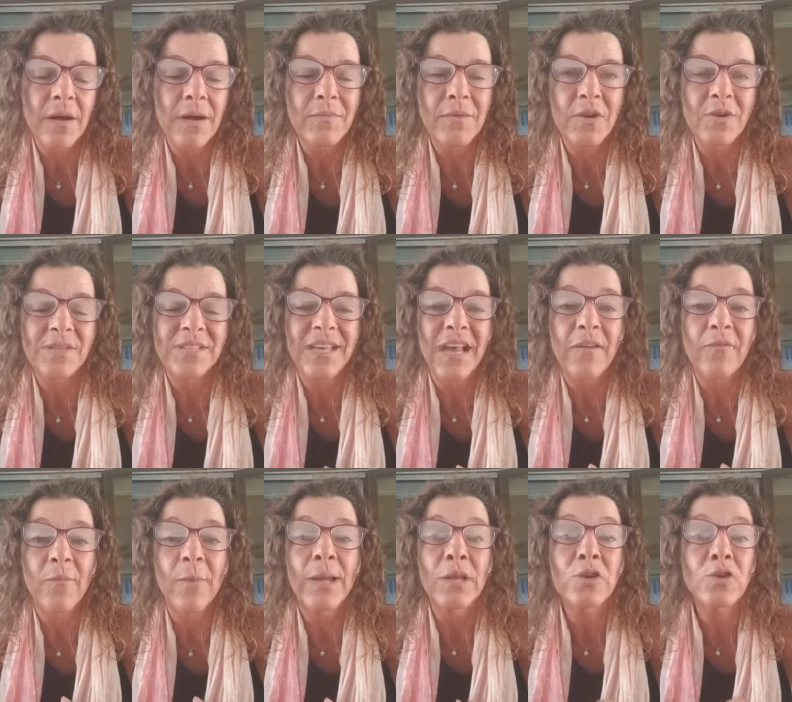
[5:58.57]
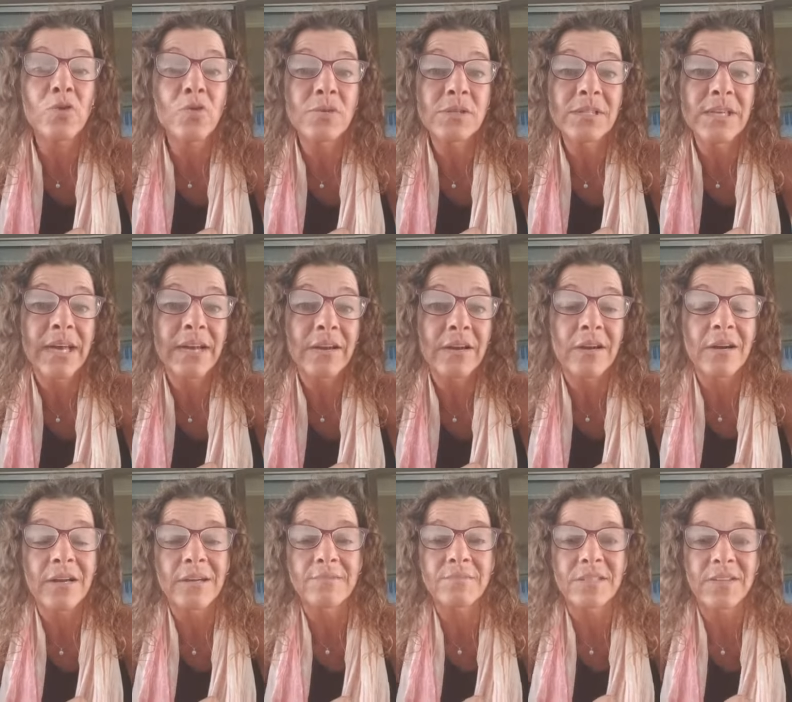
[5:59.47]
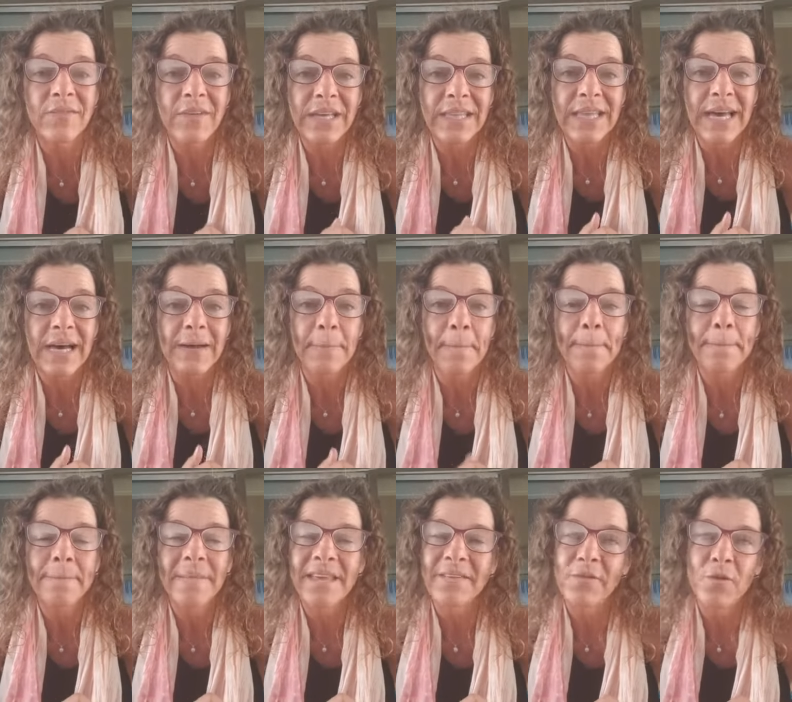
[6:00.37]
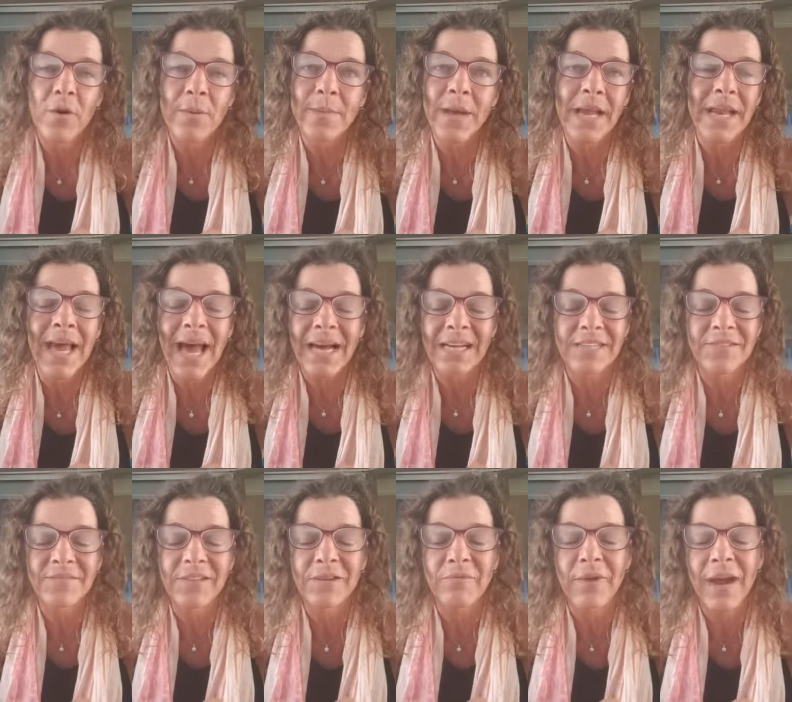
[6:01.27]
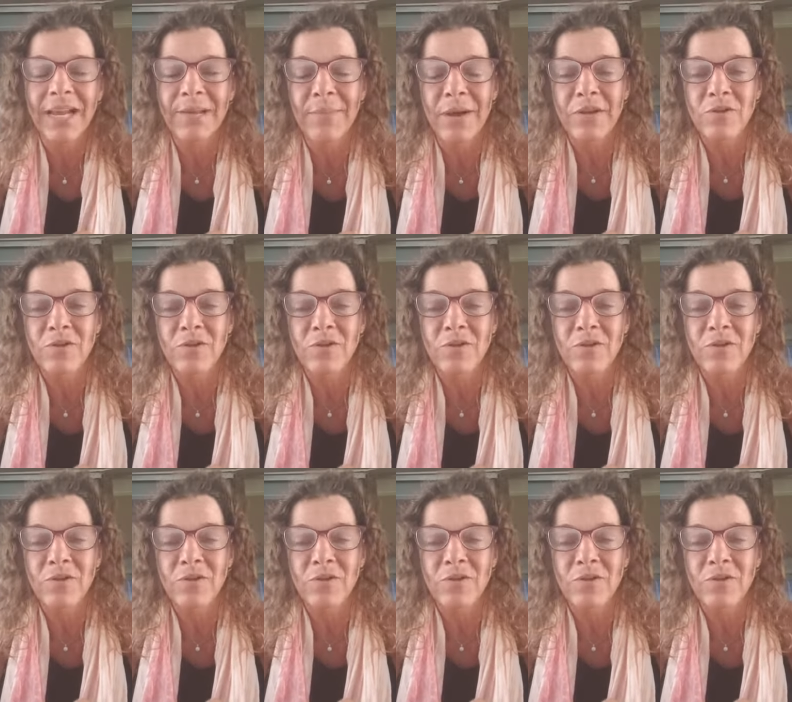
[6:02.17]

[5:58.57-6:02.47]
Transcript: Um, you can sign up for my newsletter and stuff like that even though I'm not actively writing my